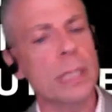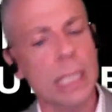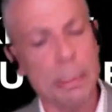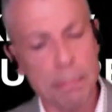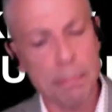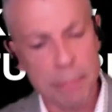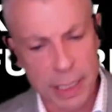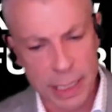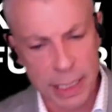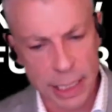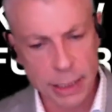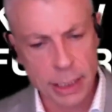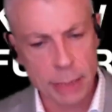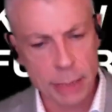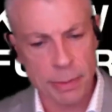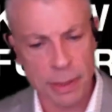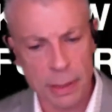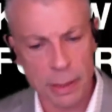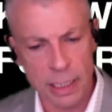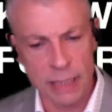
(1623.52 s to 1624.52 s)

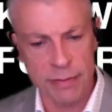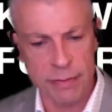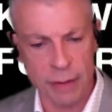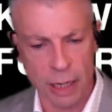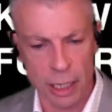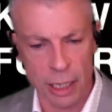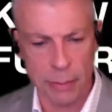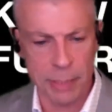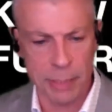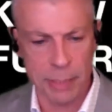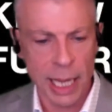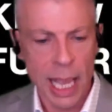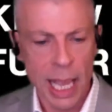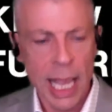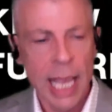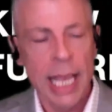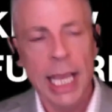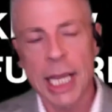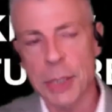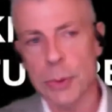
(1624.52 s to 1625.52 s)
predictable environment
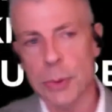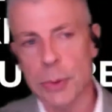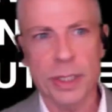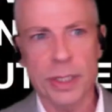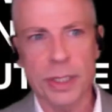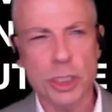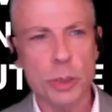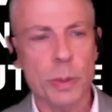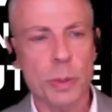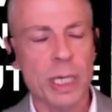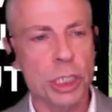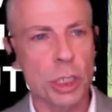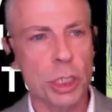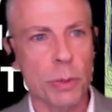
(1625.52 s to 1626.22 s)
into a situation